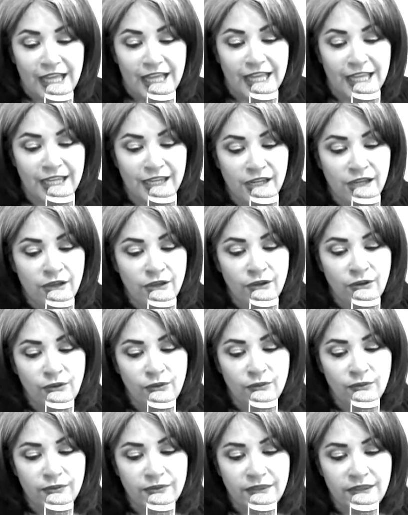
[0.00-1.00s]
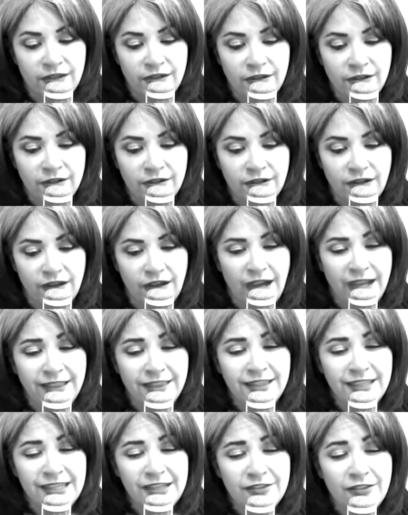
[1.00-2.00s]
I
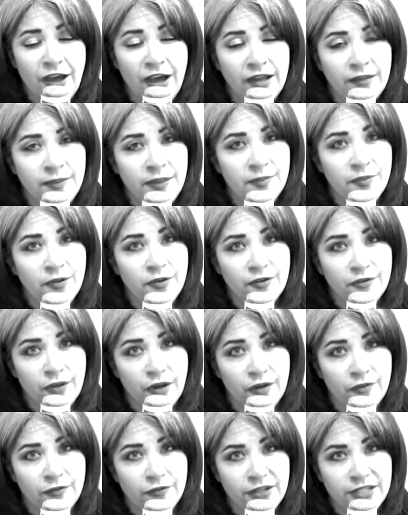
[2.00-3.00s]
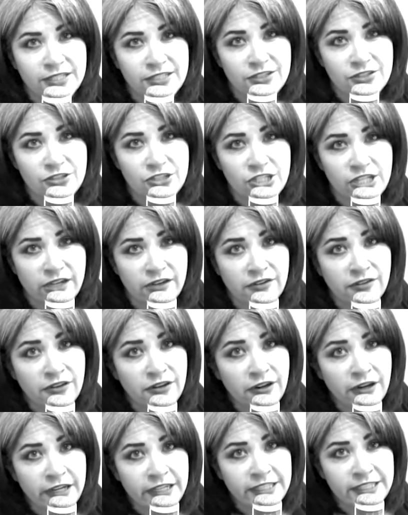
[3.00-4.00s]
think a lot of people are afraid to share
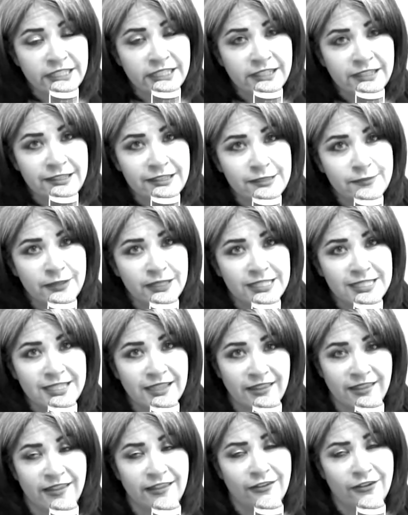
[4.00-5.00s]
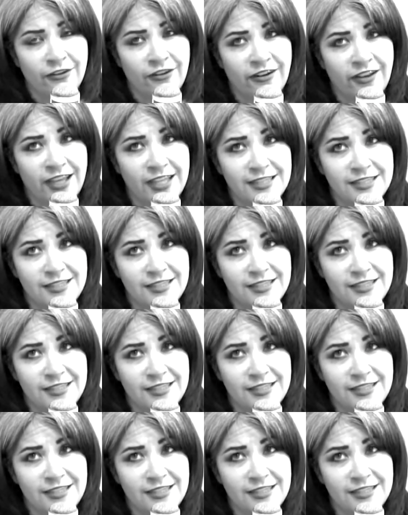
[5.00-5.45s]
their ideas because they think they're going to get